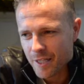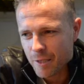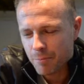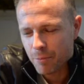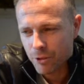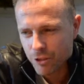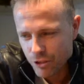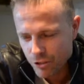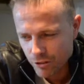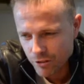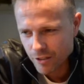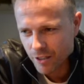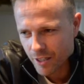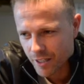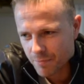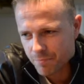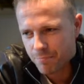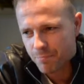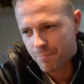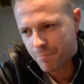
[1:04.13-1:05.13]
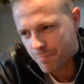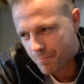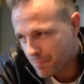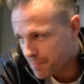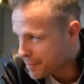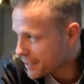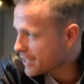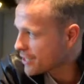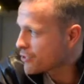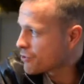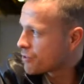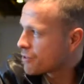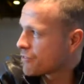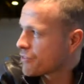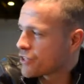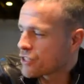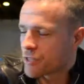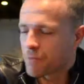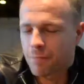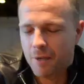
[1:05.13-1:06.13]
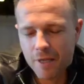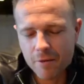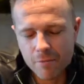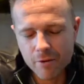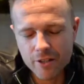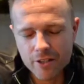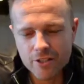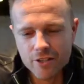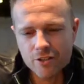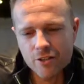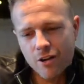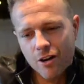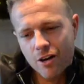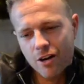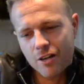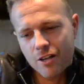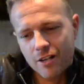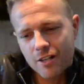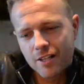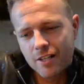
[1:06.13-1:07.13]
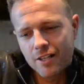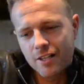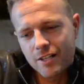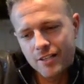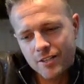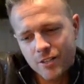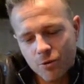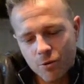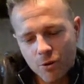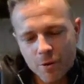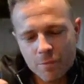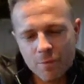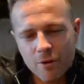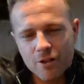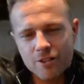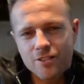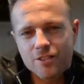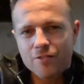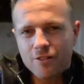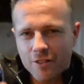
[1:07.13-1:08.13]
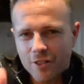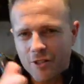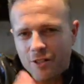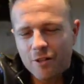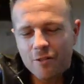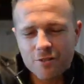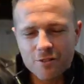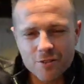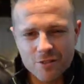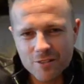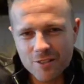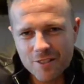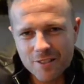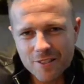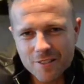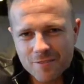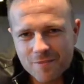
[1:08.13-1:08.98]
But Sunlight, being Eurovision, being my song, it's quite positive. I'm going to go with Sunlight.